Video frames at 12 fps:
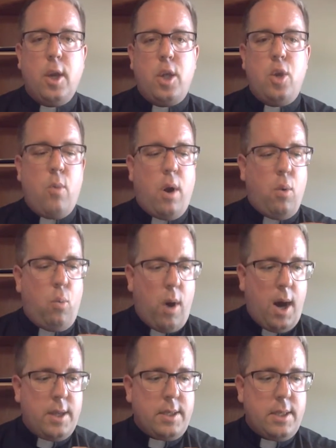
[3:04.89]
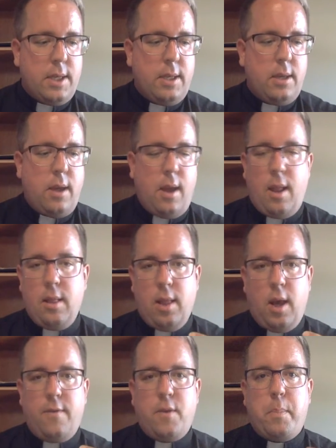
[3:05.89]
You are wanted and
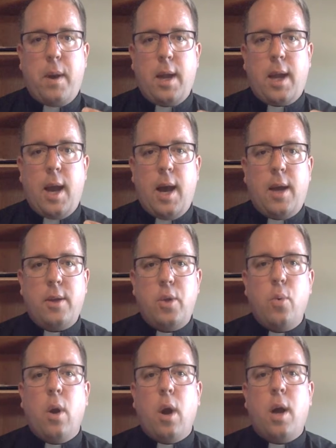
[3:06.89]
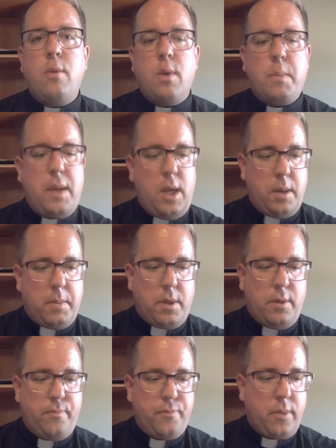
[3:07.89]
loved by God. You are
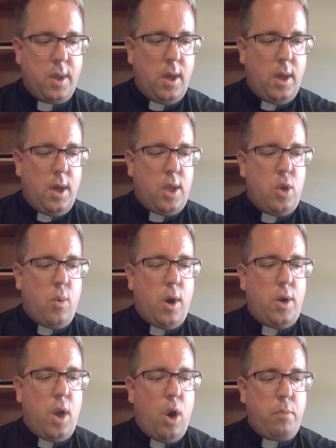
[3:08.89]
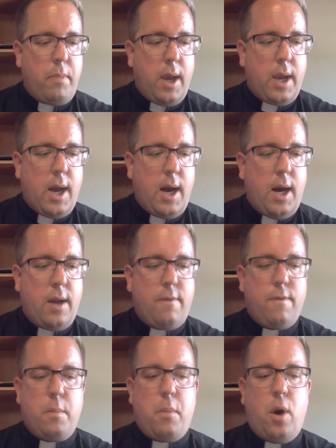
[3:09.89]
unrepeatable. You are known by God
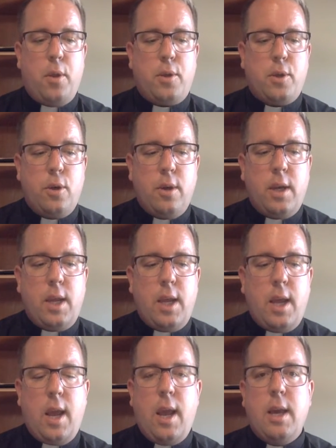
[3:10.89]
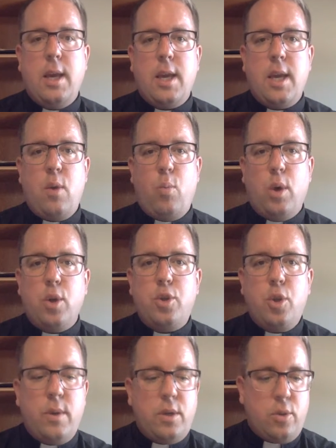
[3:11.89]
from all eternity. He willed
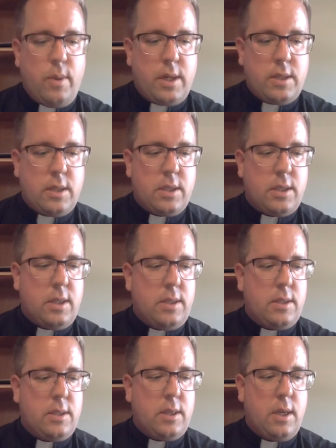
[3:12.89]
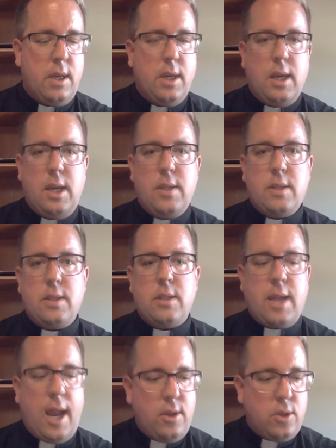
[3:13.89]
you into existence. He
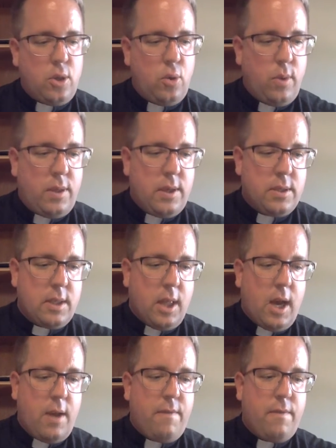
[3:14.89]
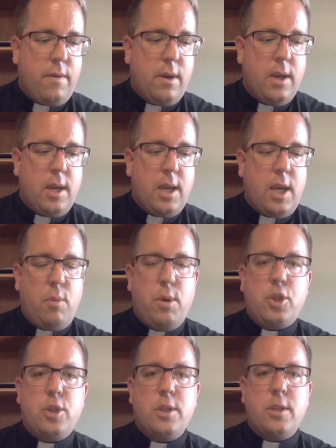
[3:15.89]
sustains you with his life. He
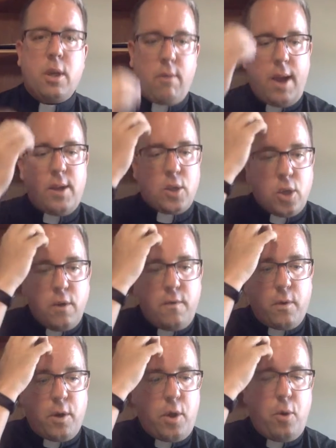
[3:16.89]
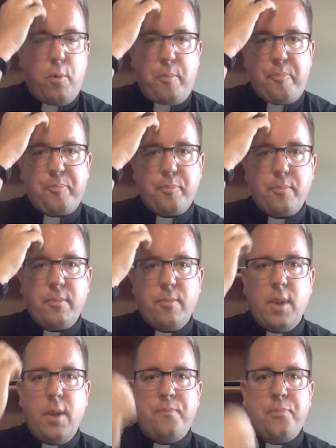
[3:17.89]
wishes the greatest good for you.
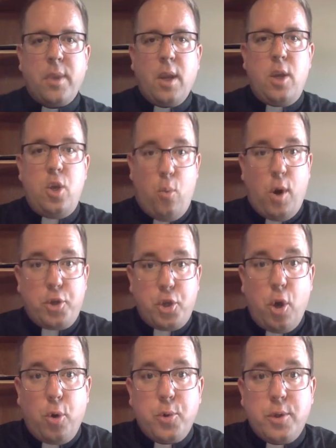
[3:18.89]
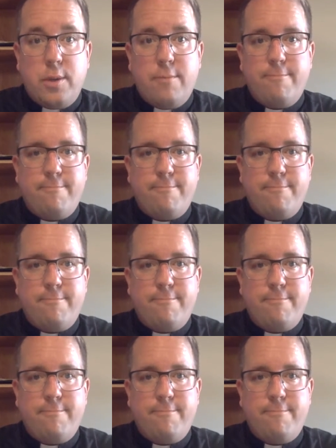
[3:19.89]
You are chosen.